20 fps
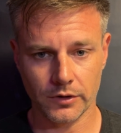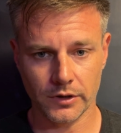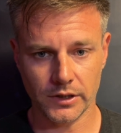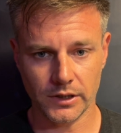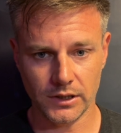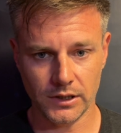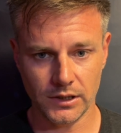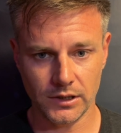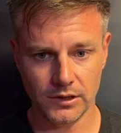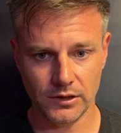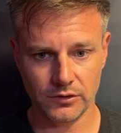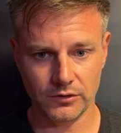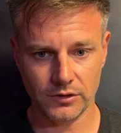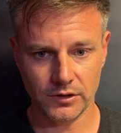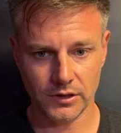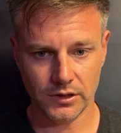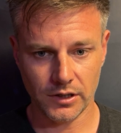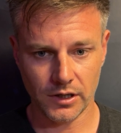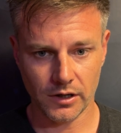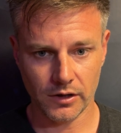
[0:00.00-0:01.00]
for
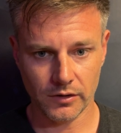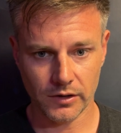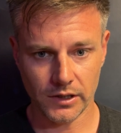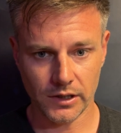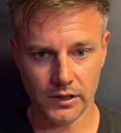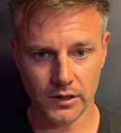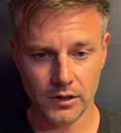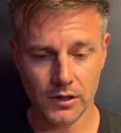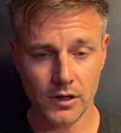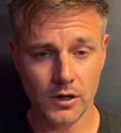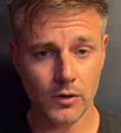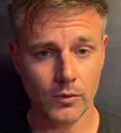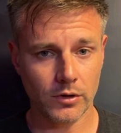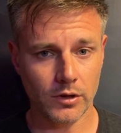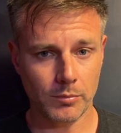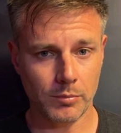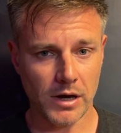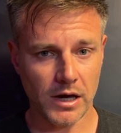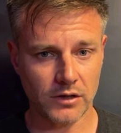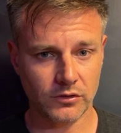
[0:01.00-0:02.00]
EDC carry.
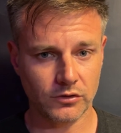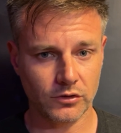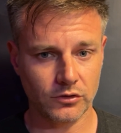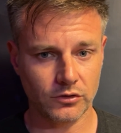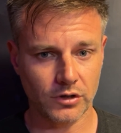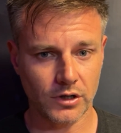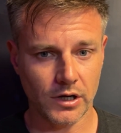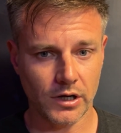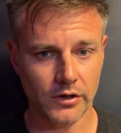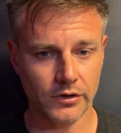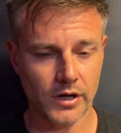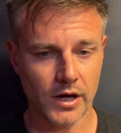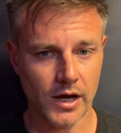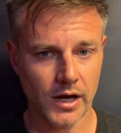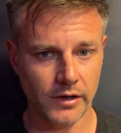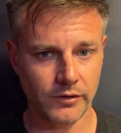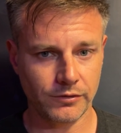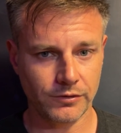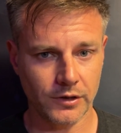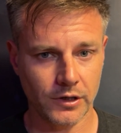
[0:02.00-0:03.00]
With the Bastard Child,
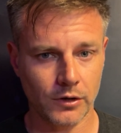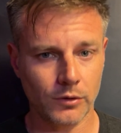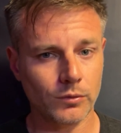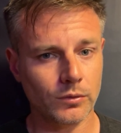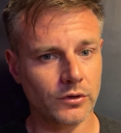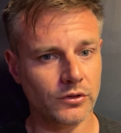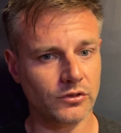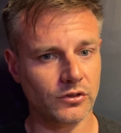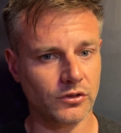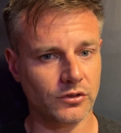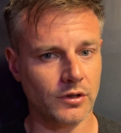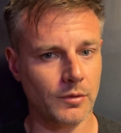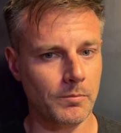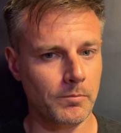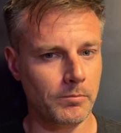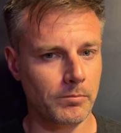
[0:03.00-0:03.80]
I felt was just